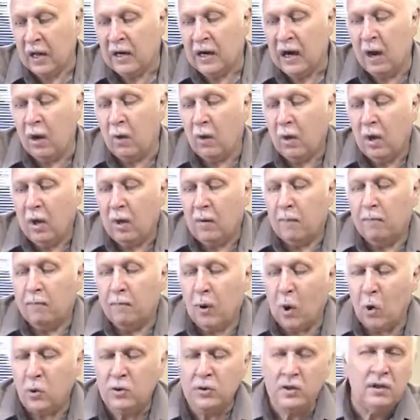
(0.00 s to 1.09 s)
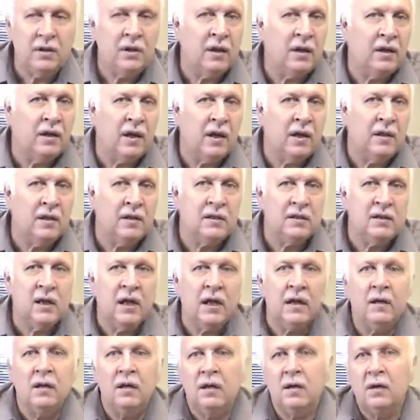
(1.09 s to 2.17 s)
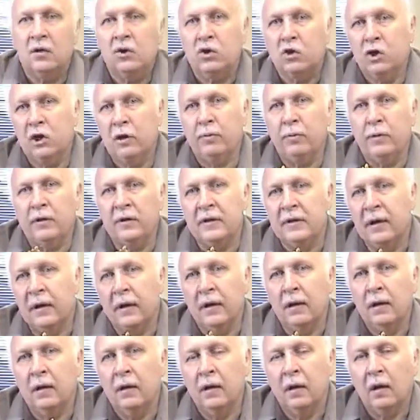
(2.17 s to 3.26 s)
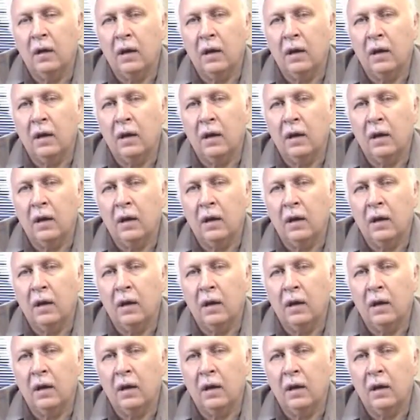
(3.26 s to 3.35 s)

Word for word: Now, most of the things that Schiebler did